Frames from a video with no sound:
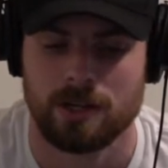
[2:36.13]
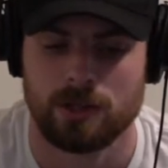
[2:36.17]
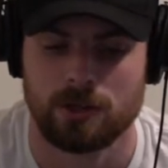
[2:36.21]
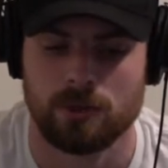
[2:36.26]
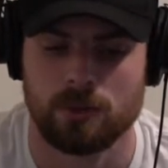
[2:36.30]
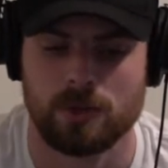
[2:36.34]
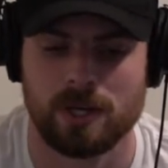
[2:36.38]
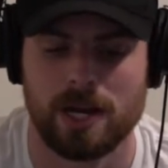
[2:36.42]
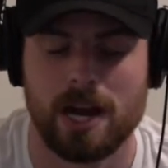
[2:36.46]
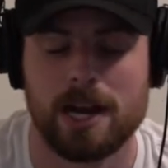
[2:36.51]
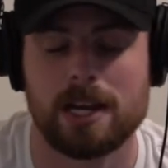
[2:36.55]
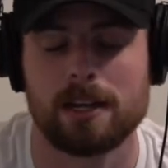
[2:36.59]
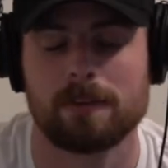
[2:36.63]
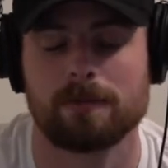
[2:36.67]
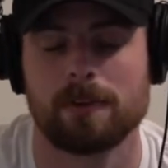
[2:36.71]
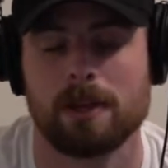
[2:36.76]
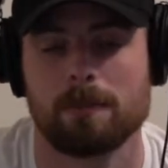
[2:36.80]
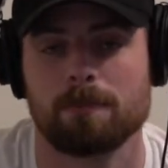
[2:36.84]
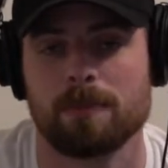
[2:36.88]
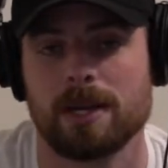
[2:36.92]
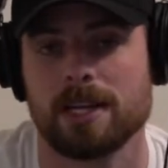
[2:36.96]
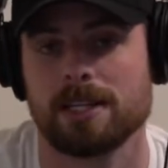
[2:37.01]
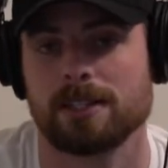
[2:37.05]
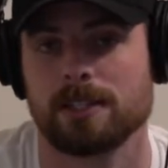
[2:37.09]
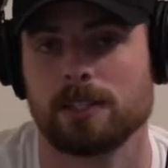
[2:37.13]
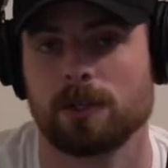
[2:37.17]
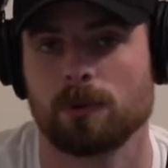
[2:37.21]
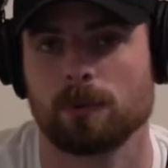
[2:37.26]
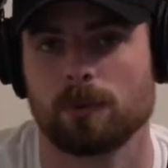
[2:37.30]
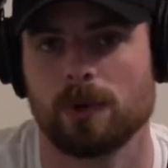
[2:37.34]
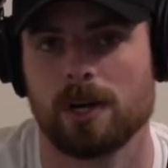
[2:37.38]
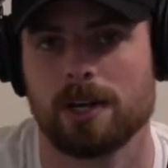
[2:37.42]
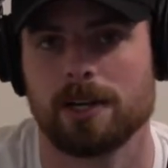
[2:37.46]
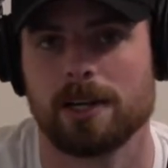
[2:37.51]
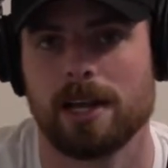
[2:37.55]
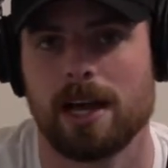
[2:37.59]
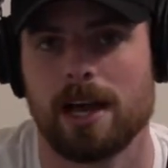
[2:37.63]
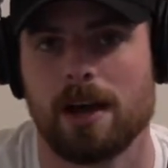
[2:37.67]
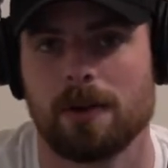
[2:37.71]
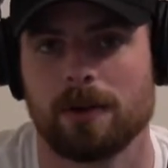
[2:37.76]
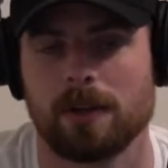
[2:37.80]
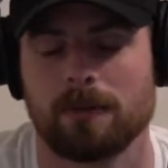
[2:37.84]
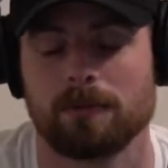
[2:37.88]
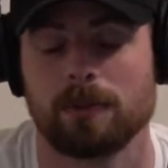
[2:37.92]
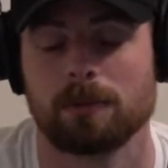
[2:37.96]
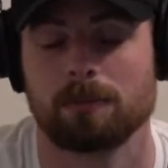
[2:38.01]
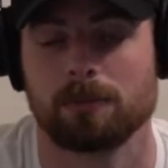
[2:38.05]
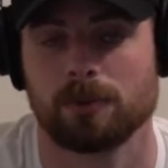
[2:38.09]
you kind of a basic
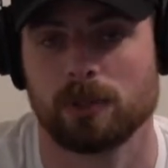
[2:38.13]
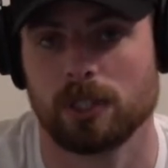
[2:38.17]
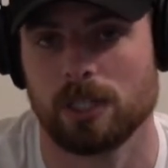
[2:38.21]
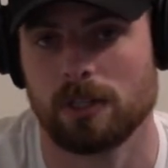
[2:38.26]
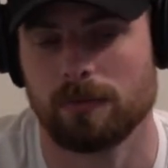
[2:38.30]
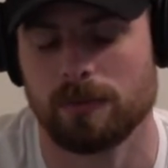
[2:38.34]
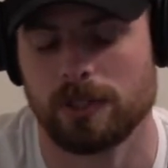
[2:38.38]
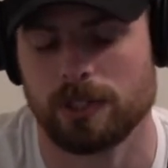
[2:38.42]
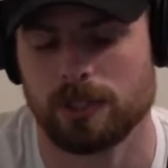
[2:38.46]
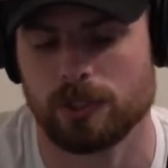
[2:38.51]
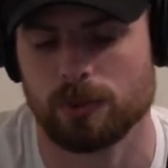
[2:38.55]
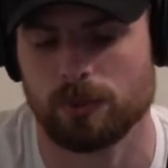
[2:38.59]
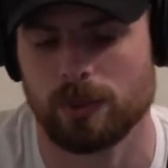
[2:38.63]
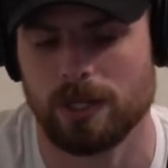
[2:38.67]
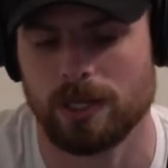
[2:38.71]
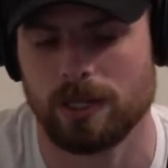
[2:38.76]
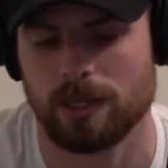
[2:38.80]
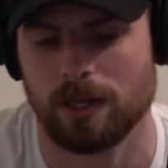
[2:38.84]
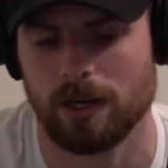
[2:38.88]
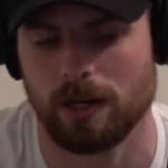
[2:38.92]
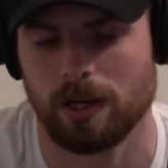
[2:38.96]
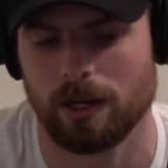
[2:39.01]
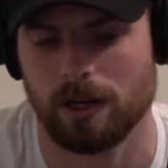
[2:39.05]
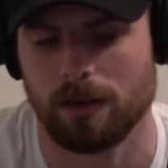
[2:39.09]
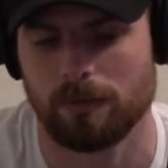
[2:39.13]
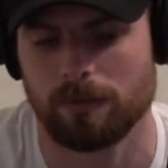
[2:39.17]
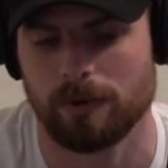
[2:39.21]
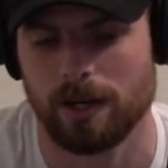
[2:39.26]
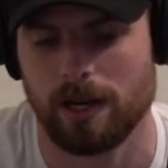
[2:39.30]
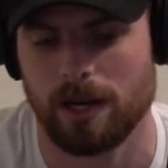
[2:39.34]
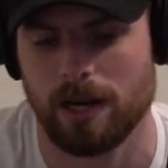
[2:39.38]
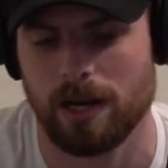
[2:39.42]
rundown of the previous week of